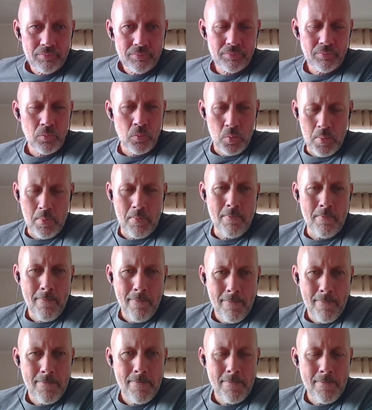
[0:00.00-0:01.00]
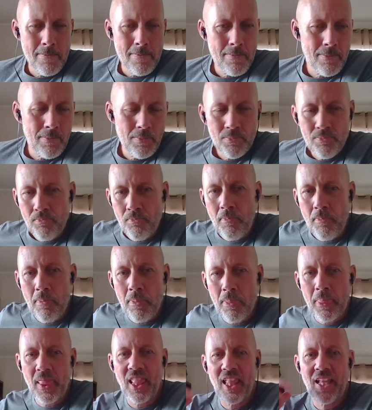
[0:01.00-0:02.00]
my profile from
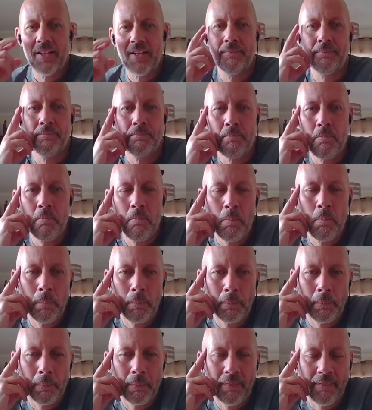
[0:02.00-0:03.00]
the ATS,